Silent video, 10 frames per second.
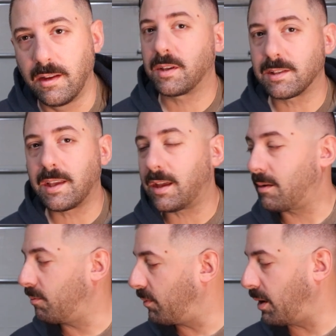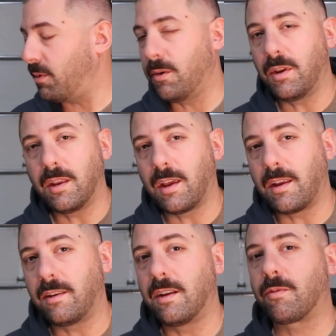Because again, maybe you need
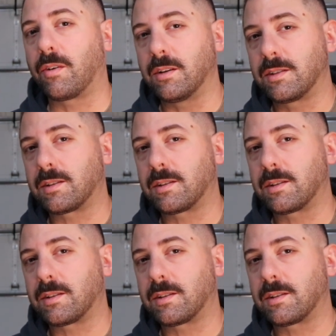a different